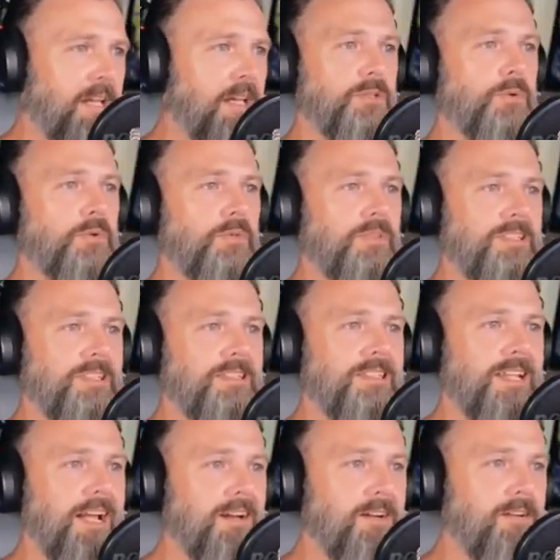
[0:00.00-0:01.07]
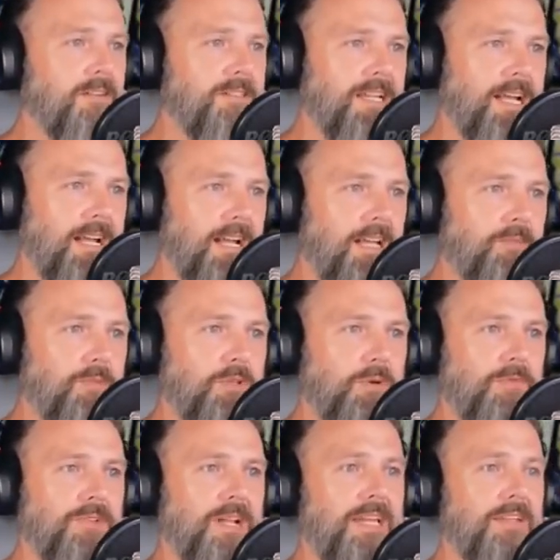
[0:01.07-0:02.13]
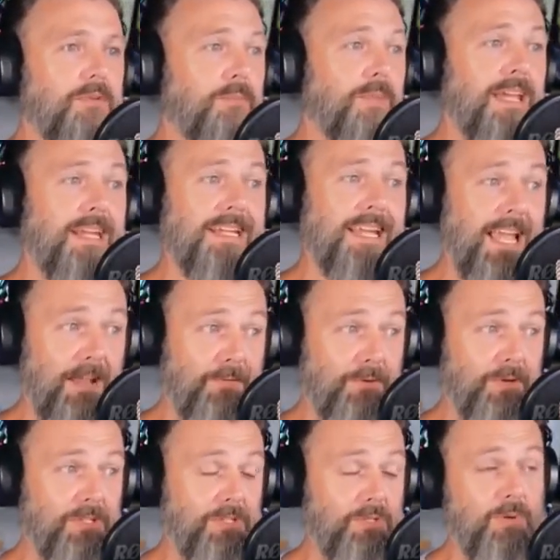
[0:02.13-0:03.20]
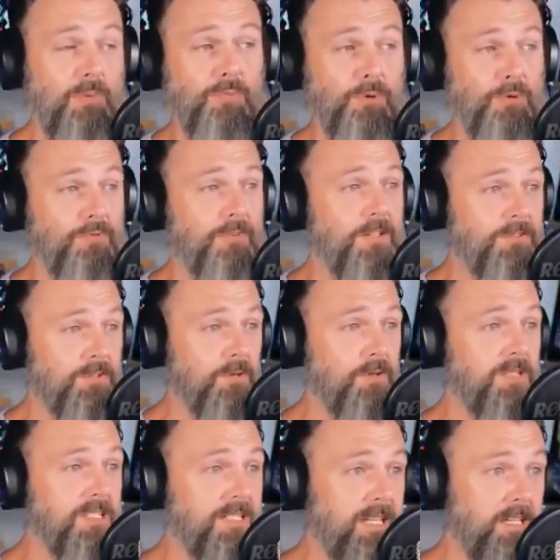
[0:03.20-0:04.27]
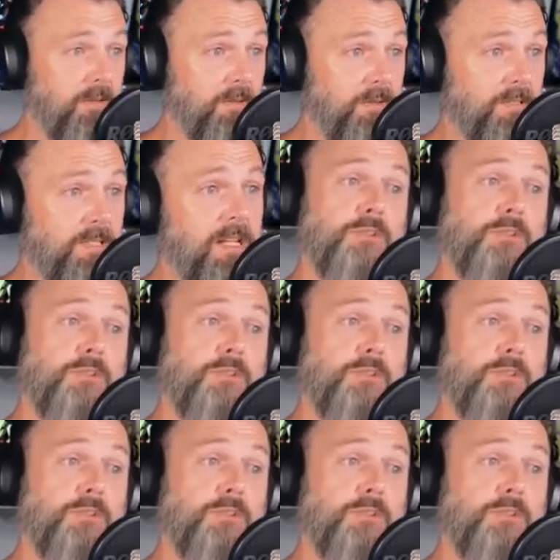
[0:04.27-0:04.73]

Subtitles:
I told her this entire time you have not even made an effort to improve on certain skills.